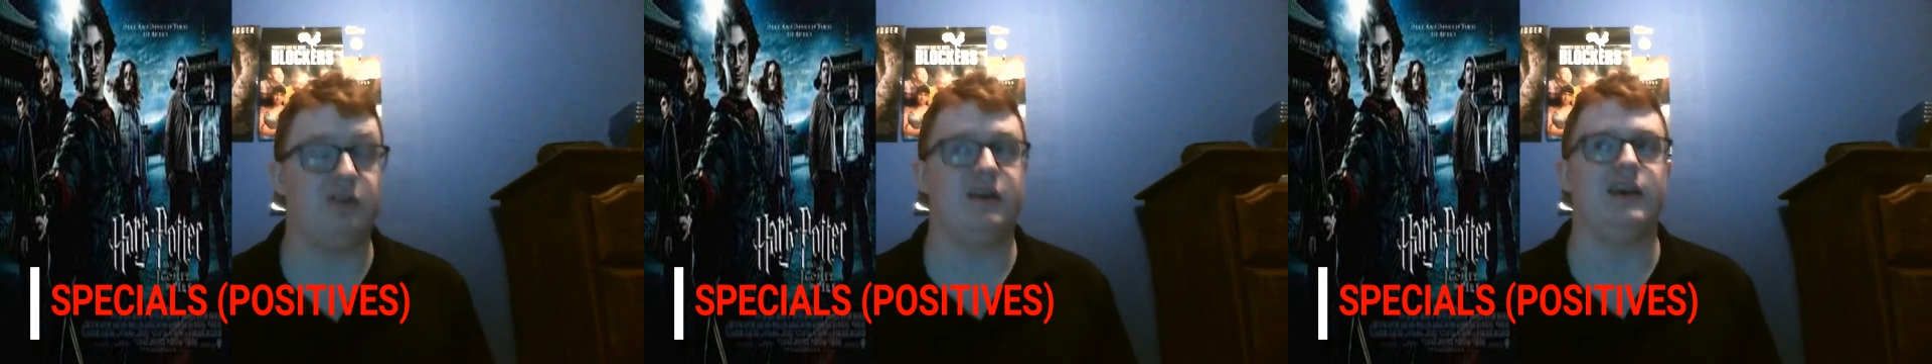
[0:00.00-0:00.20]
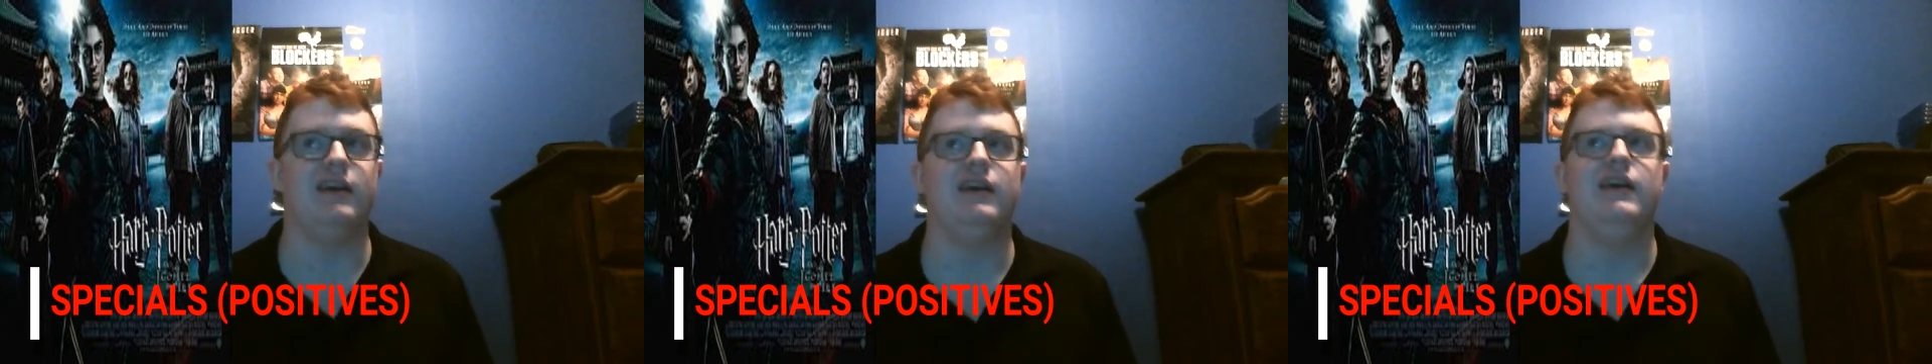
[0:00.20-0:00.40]

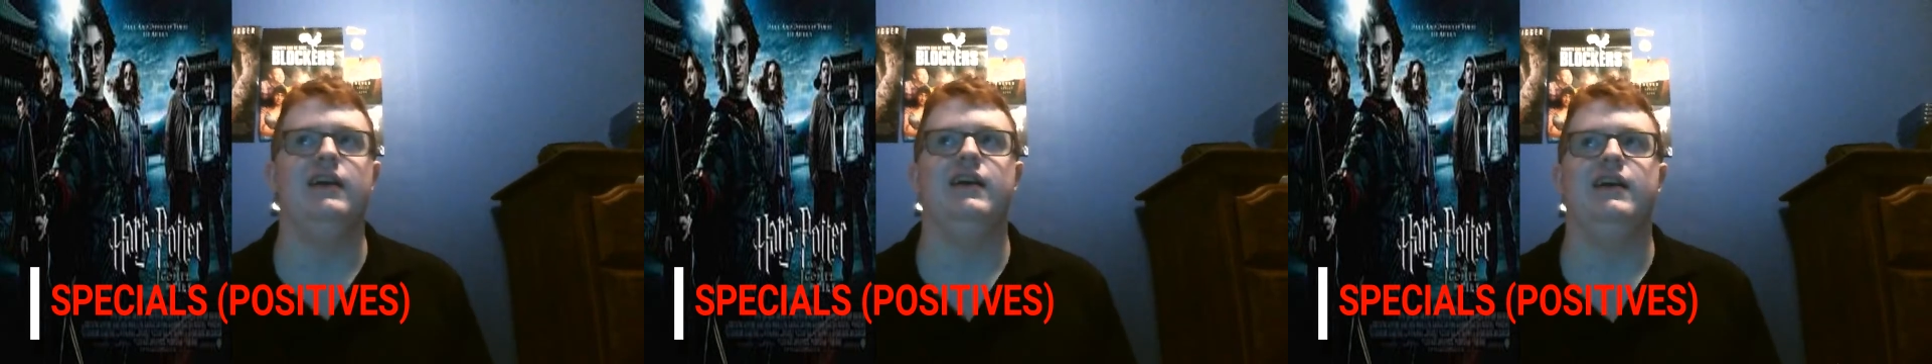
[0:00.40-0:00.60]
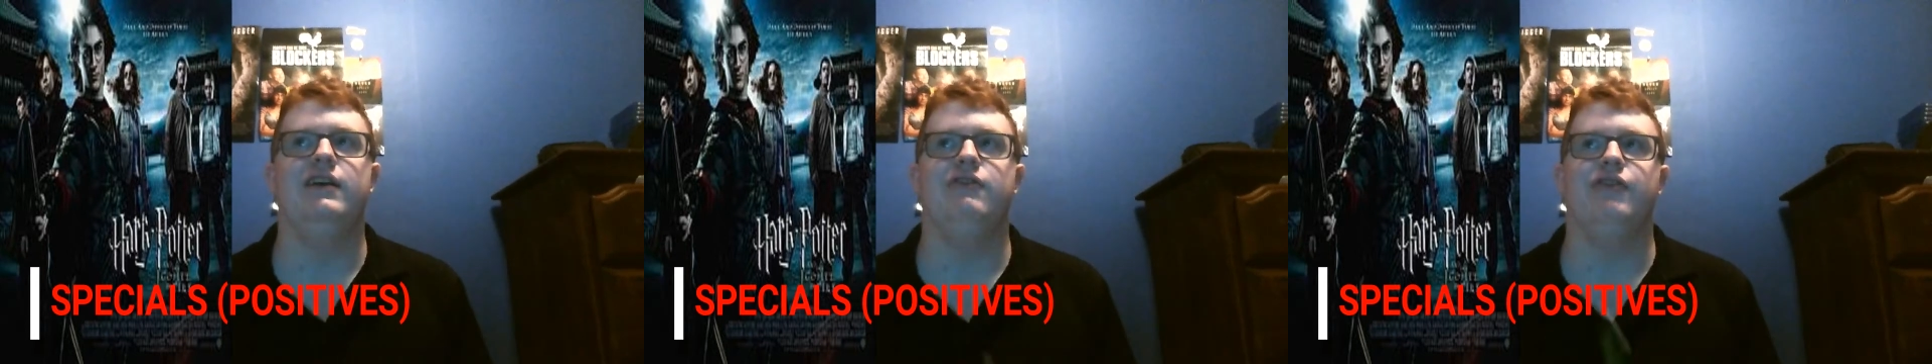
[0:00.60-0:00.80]
He
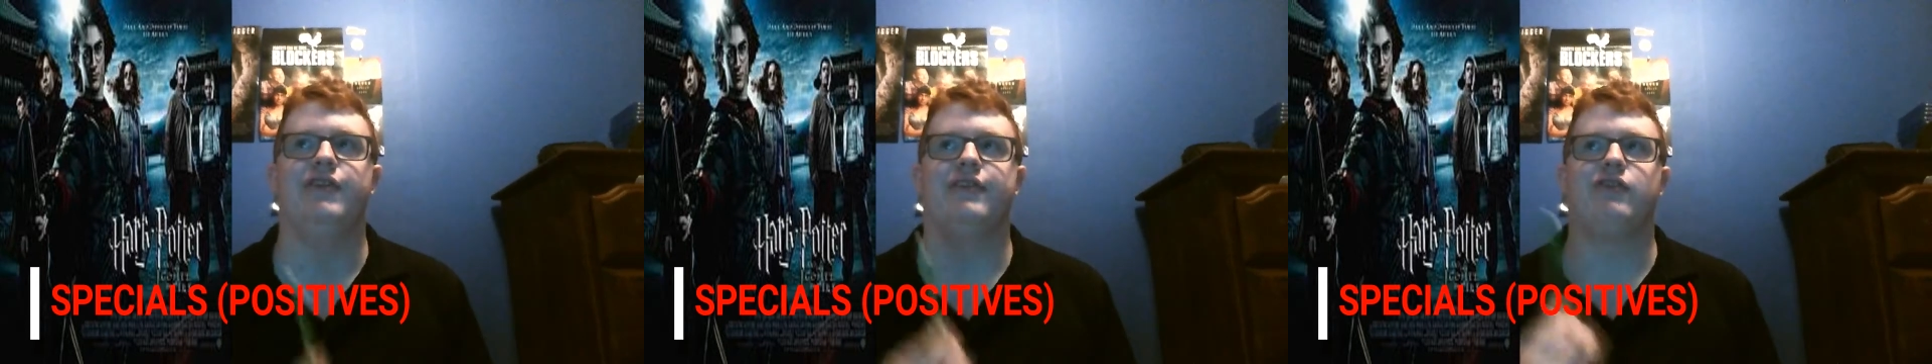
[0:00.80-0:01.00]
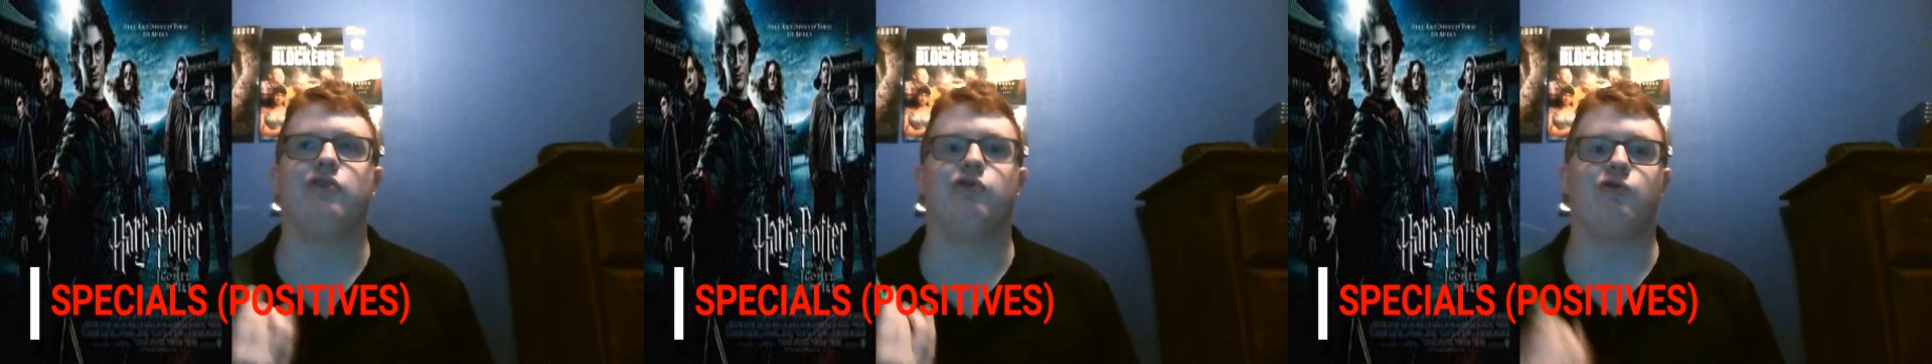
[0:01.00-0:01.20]

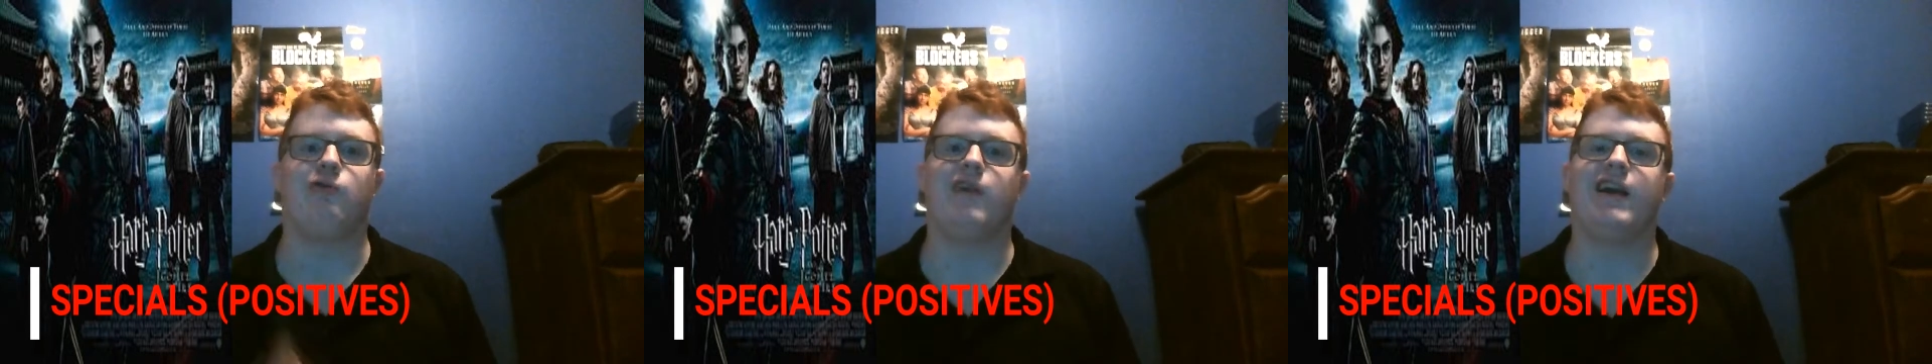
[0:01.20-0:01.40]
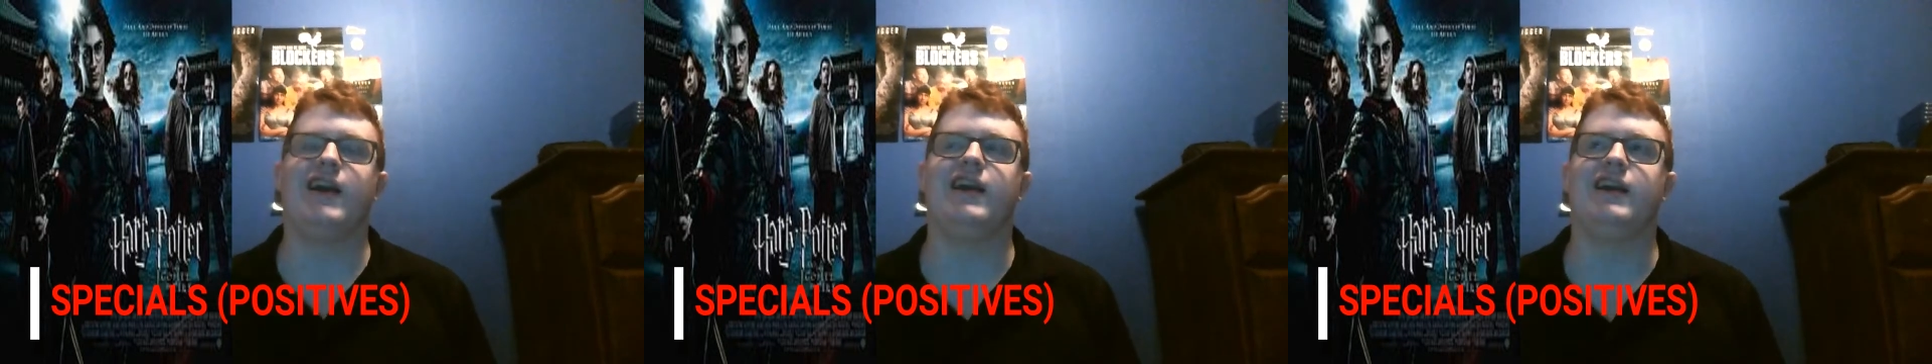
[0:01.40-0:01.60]
was
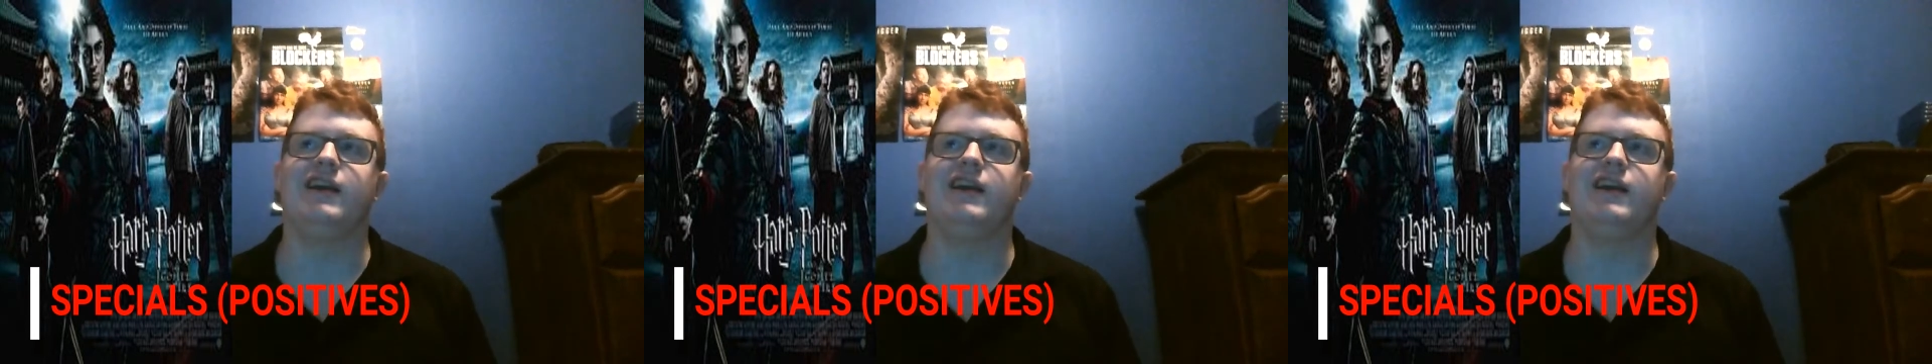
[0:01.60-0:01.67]
great.